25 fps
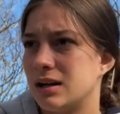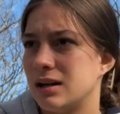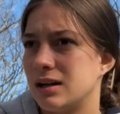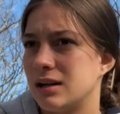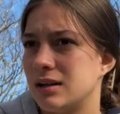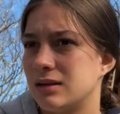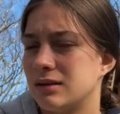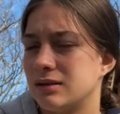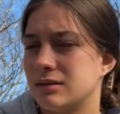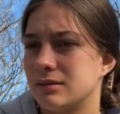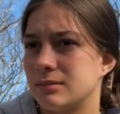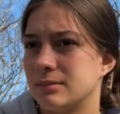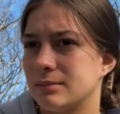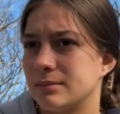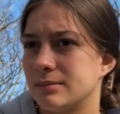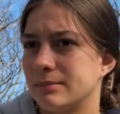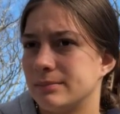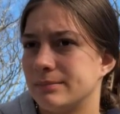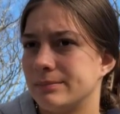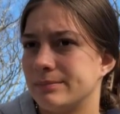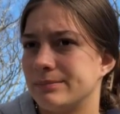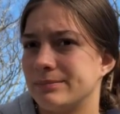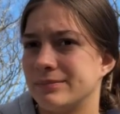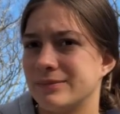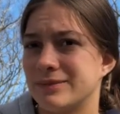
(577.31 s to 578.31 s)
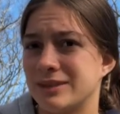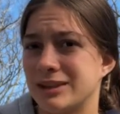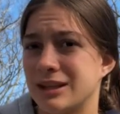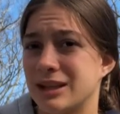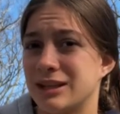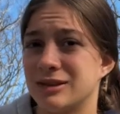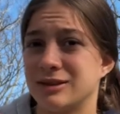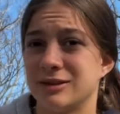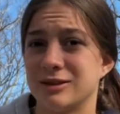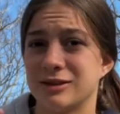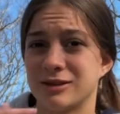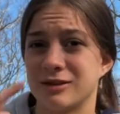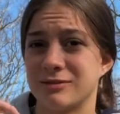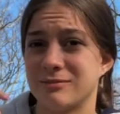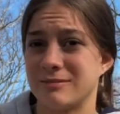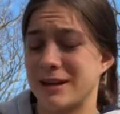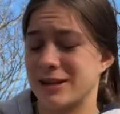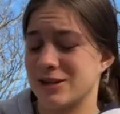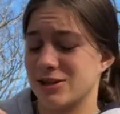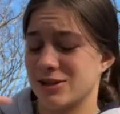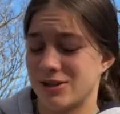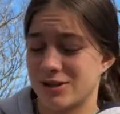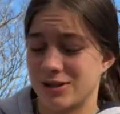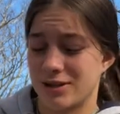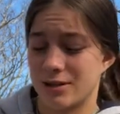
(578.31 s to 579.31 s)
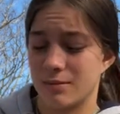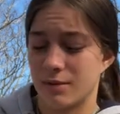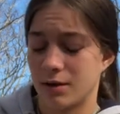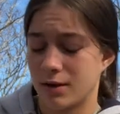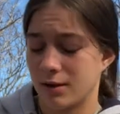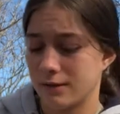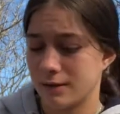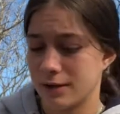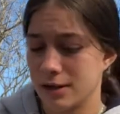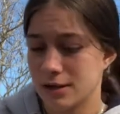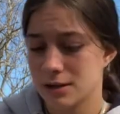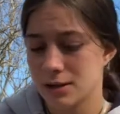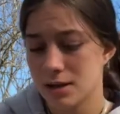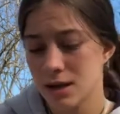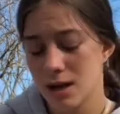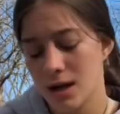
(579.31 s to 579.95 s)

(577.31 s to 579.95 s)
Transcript: um, literally might just skip all this.